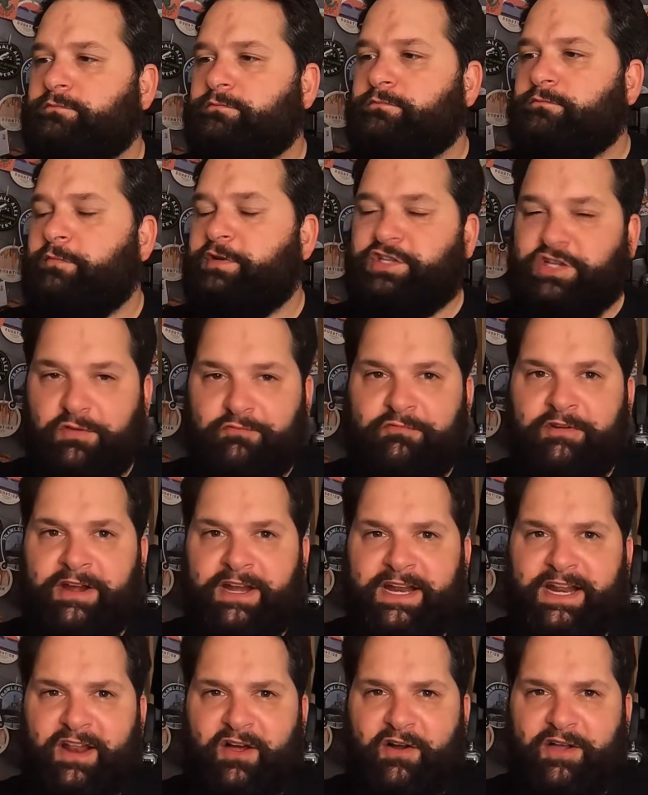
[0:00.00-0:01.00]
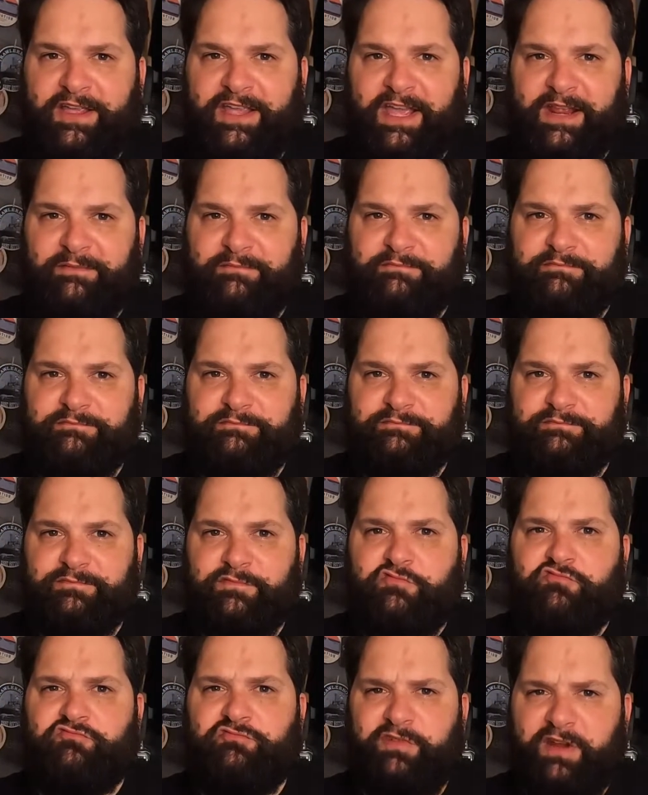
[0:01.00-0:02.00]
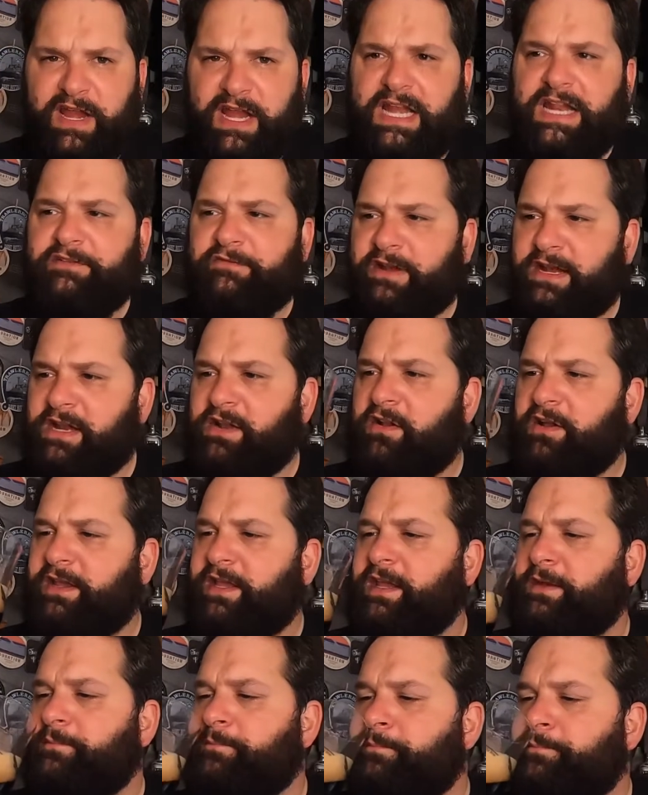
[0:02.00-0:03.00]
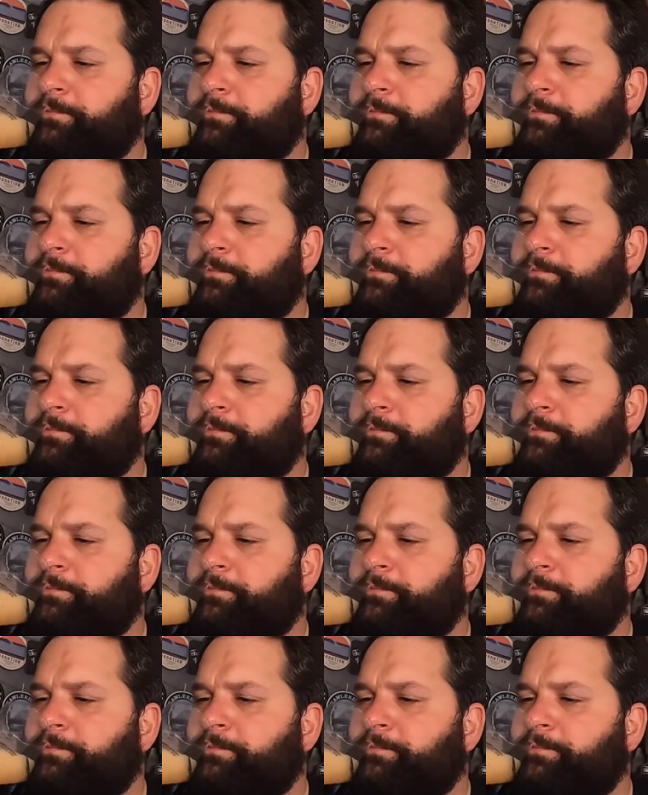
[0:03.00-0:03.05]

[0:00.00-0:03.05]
Which I'm really liking. Really liking.